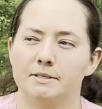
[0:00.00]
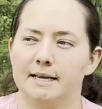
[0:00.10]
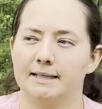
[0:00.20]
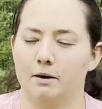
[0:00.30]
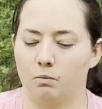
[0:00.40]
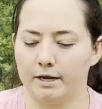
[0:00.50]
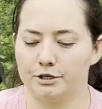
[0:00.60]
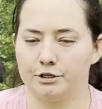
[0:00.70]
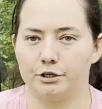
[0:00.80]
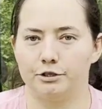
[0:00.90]

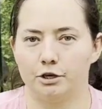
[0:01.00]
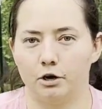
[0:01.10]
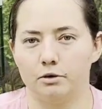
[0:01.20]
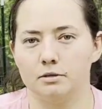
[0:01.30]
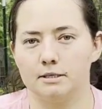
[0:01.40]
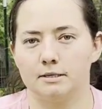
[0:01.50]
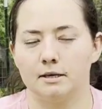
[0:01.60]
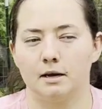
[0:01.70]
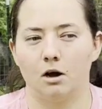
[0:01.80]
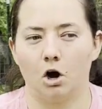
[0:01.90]
registered does
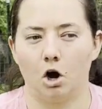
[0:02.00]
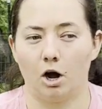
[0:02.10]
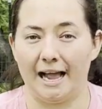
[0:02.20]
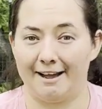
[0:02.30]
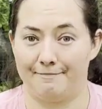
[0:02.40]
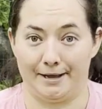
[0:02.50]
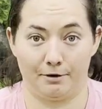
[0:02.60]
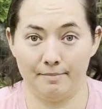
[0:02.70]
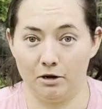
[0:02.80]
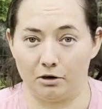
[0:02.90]
have better
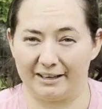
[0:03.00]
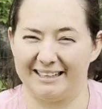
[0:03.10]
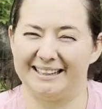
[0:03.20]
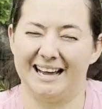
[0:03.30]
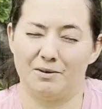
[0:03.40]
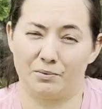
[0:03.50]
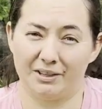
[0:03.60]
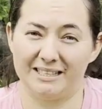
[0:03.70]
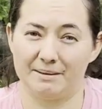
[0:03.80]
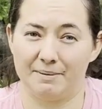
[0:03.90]
milk. That really
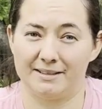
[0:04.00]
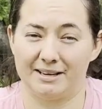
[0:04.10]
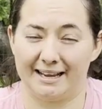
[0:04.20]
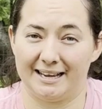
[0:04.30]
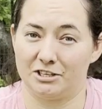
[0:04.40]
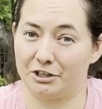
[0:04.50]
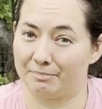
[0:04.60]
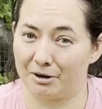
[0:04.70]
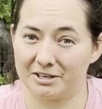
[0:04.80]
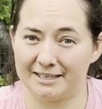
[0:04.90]
depends, I guess, on the
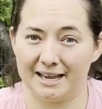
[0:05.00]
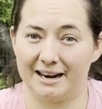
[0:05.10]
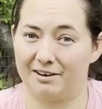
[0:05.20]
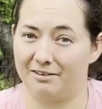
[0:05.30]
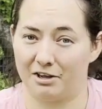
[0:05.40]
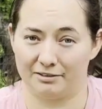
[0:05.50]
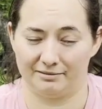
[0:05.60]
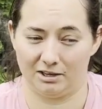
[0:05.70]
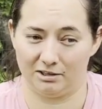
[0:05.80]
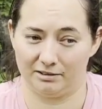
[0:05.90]
person and
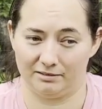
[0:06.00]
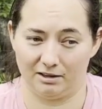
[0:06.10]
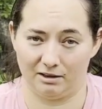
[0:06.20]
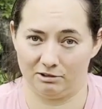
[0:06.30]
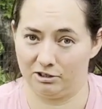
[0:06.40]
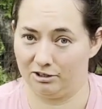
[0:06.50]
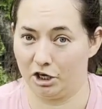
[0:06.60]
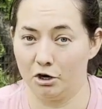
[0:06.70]
on the goat.